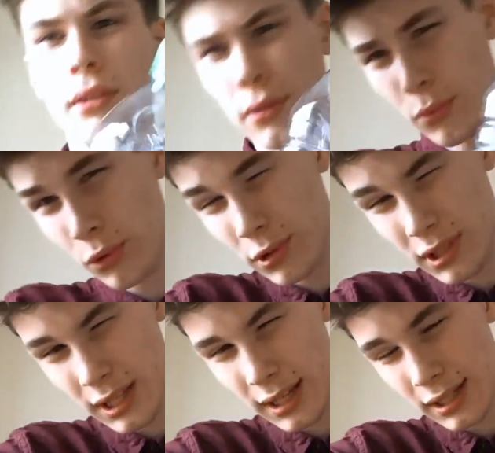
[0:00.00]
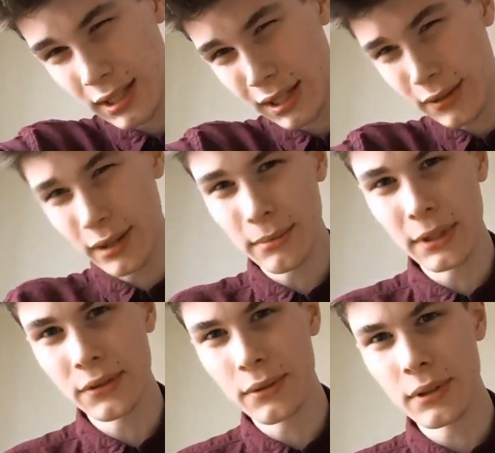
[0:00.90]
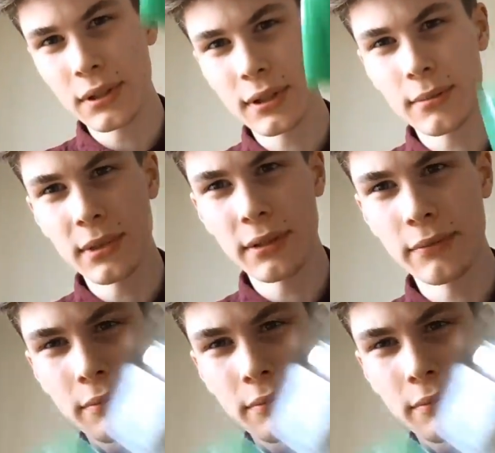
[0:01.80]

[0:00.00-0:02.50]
the water next. So I'm literally just going to.